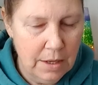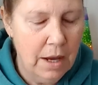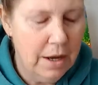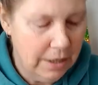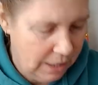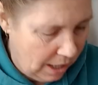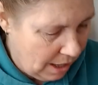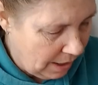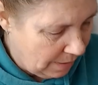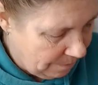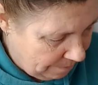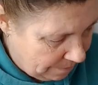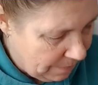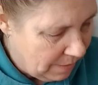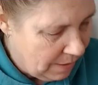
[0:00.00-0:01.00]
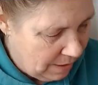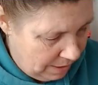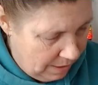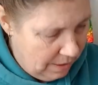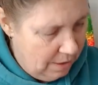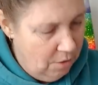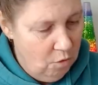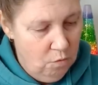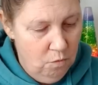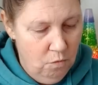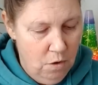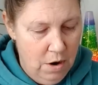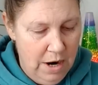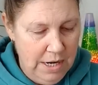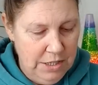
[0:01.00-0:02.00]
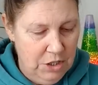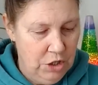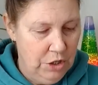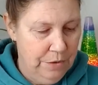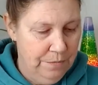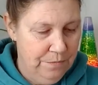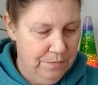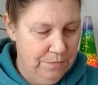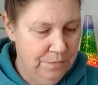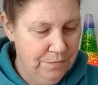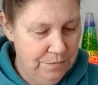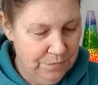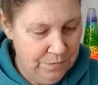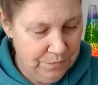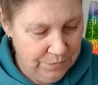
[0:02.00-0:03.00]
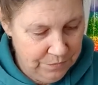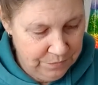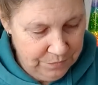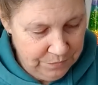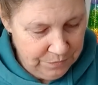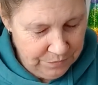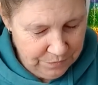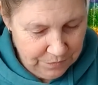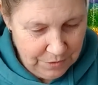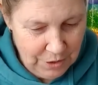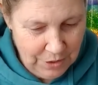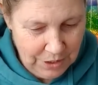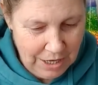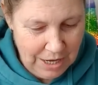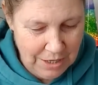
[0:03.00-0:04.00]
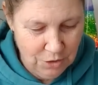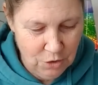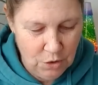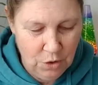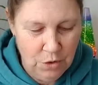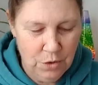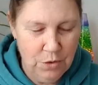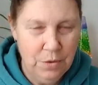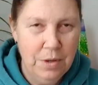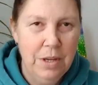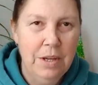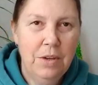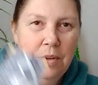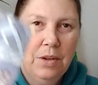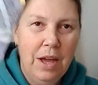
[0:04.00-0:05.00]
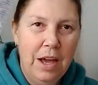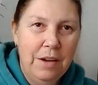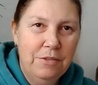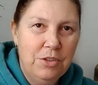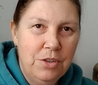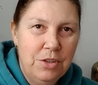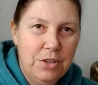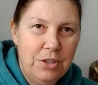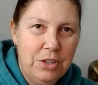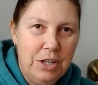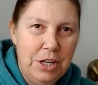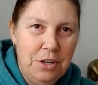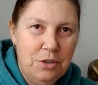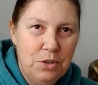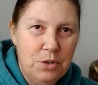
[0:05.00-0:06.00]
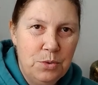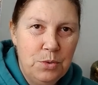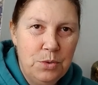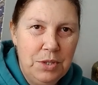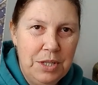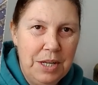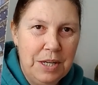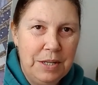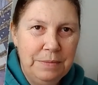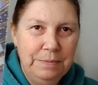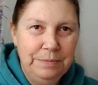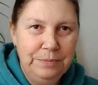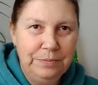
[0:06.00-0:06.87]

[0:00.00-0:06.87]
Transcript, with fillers: Okay, right. Okay, so after this Ten of Swords here,